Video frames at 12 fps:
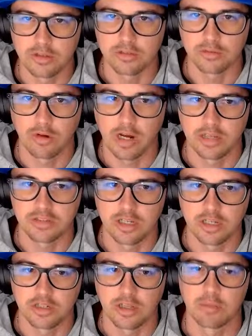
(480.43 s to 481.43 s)
to this
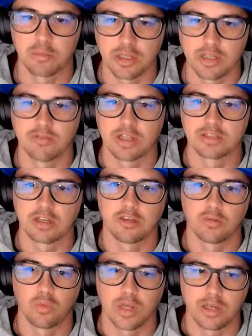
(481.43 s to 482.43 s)
organization. They believe that's how
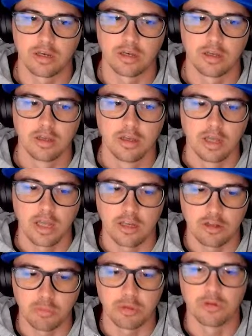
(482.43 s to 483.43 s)
you win
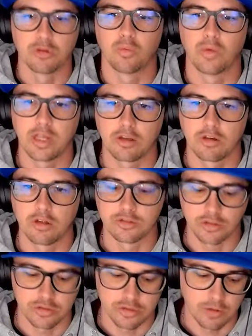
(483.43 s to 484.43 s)
and you build a winning
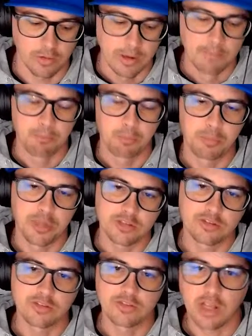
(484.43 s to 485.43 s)
culture. So
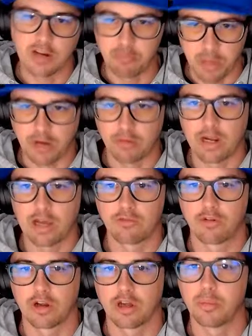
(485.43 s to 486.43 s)
pieces that have been
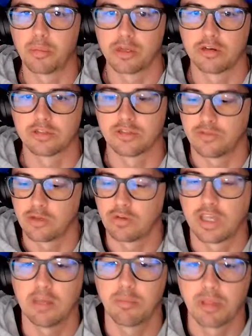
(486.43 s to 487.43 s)
around for a couple of years, if you
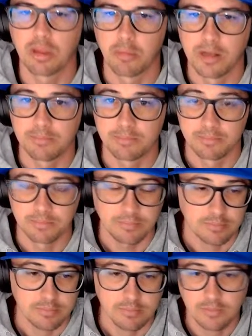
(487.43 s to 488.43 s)
can keep them at,
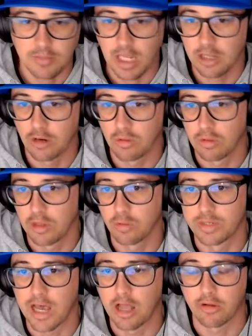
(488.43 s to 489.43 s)

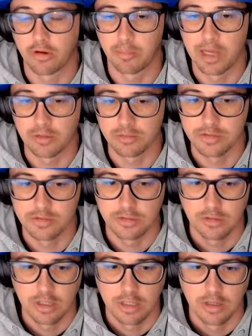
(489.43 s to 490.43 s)
low dollar
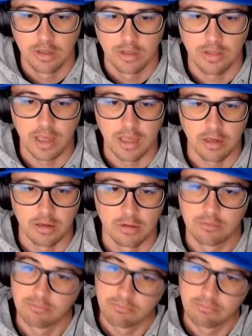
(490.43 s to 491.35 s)
amounts, then